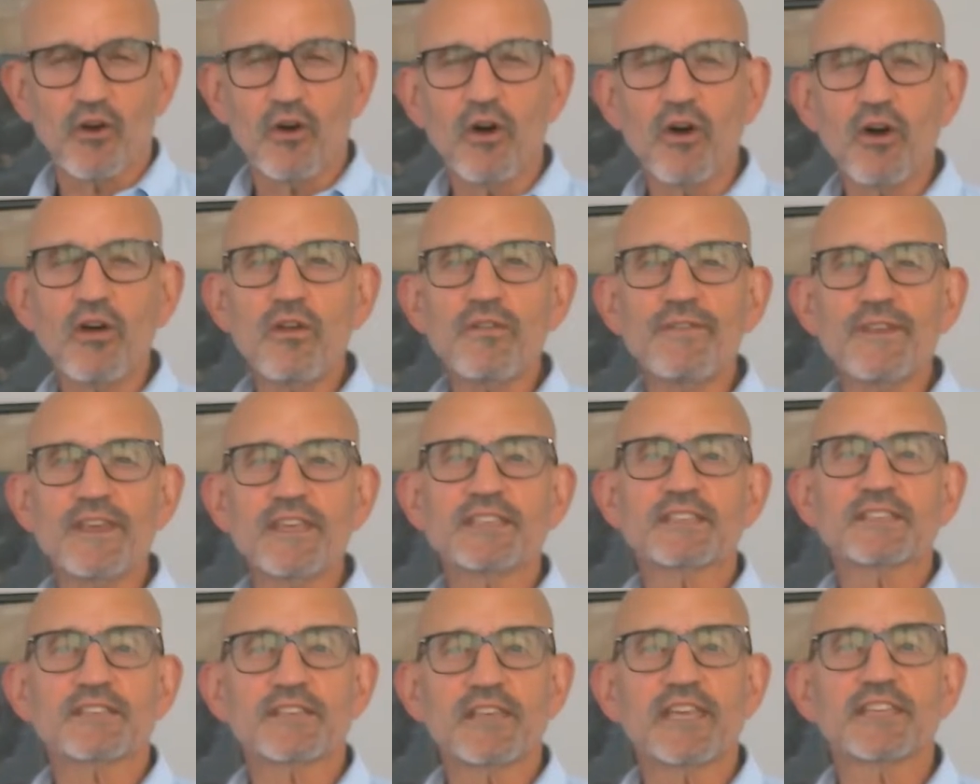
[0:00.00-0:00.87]
All
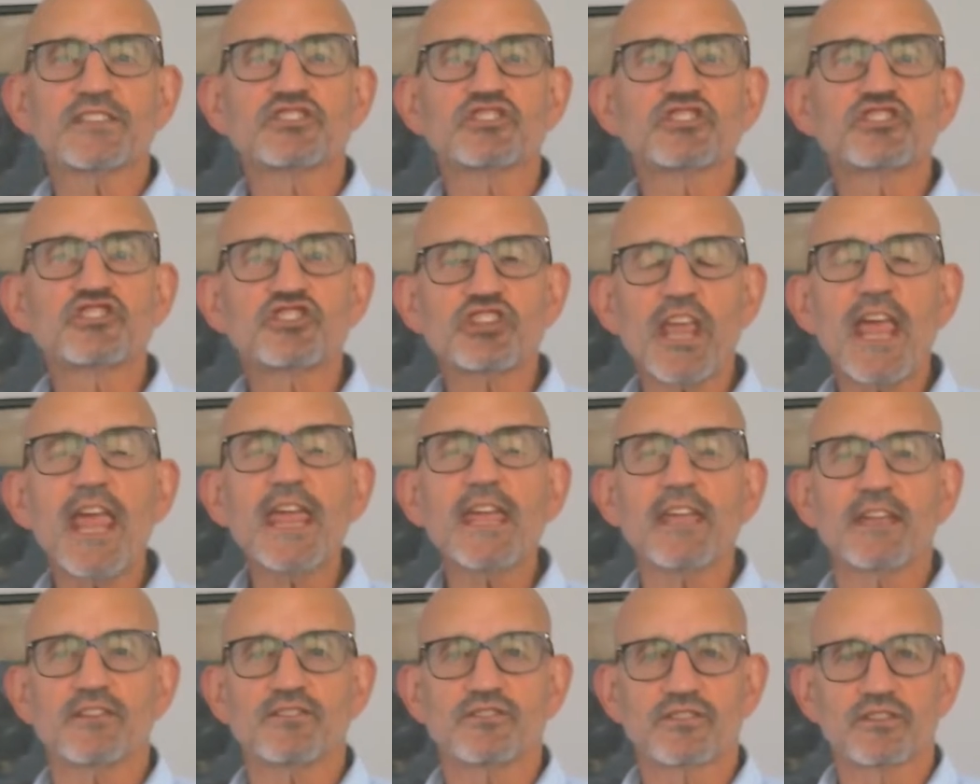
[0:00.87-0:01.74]
these things
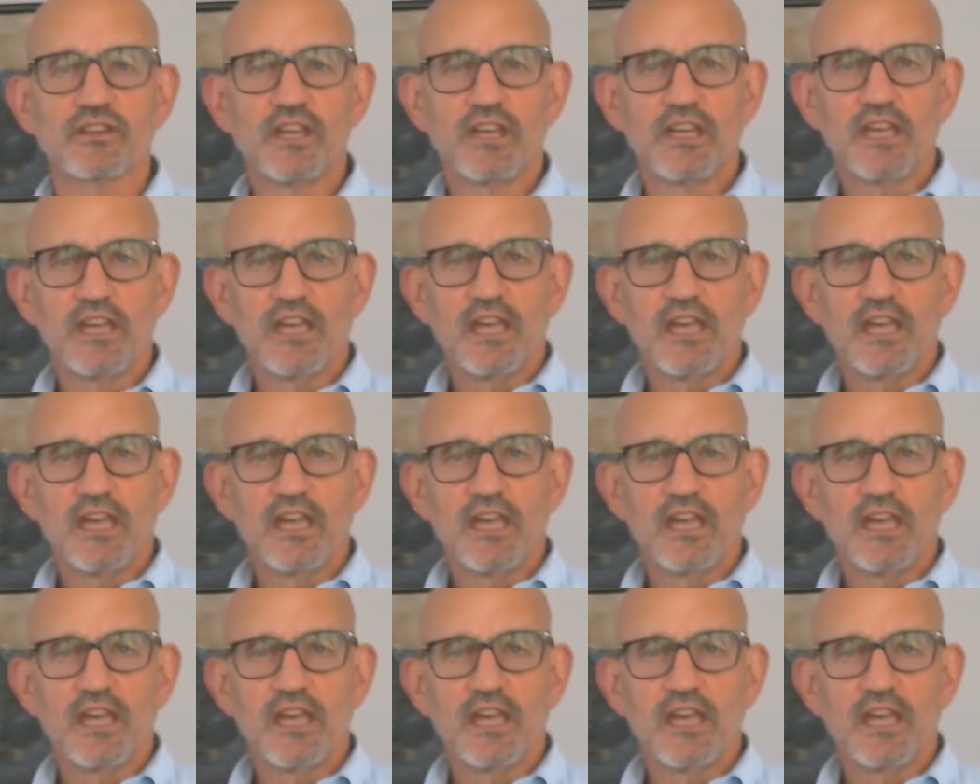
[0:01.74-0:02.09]
change